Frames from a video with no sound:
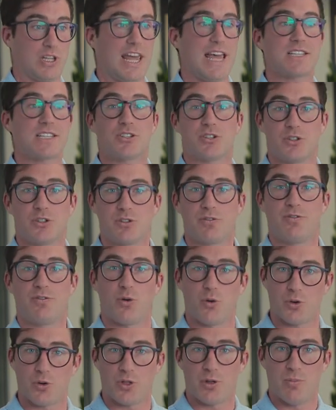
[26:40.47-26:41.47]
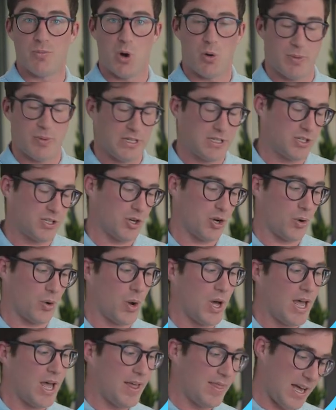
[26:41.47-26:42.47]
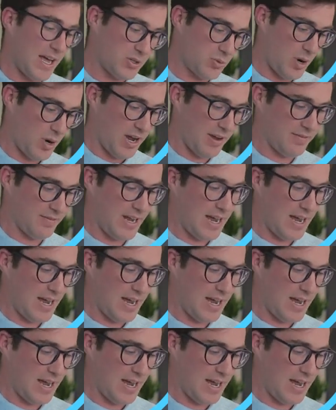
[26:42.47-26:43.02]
lesser for the moment, so that's why I've